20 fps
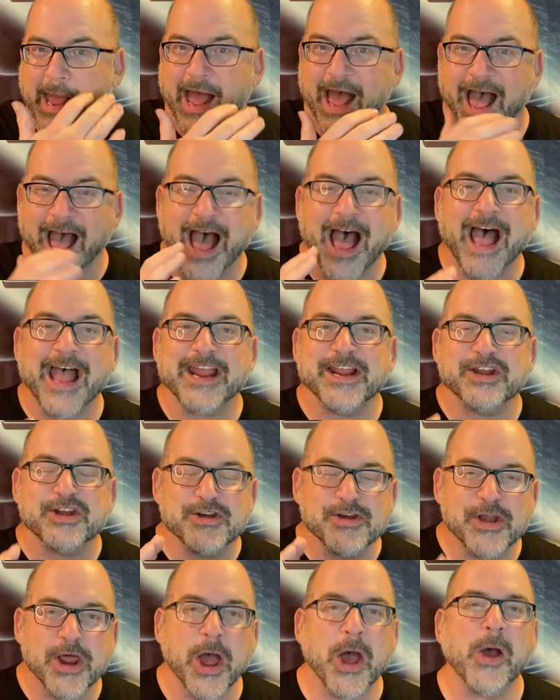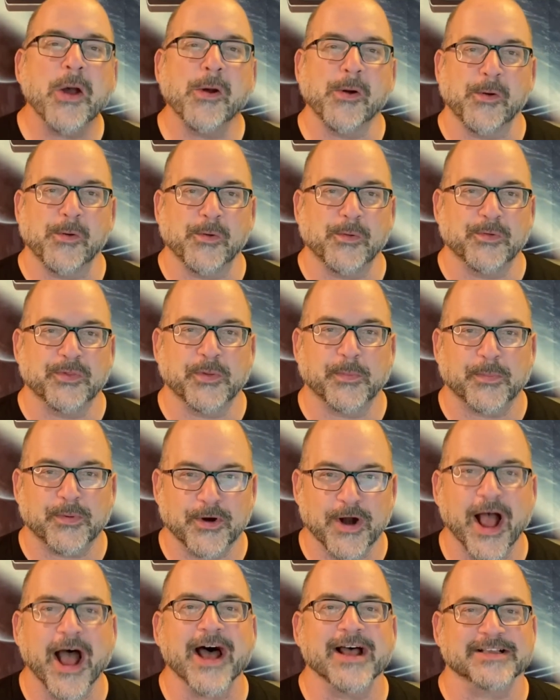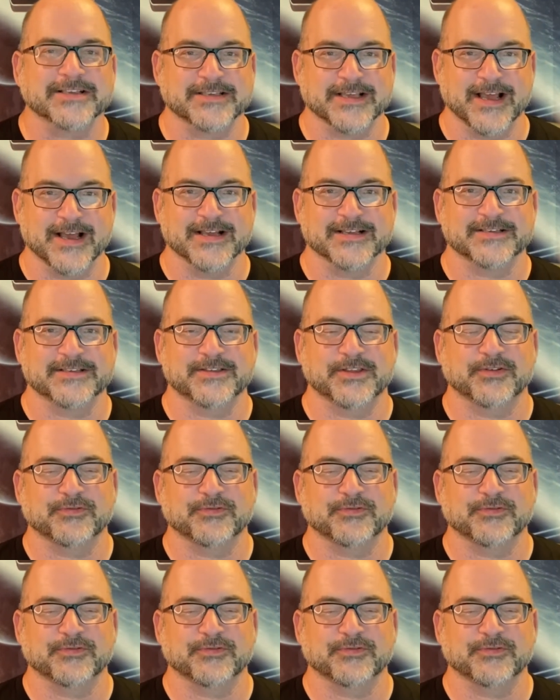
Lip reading: I know the process, the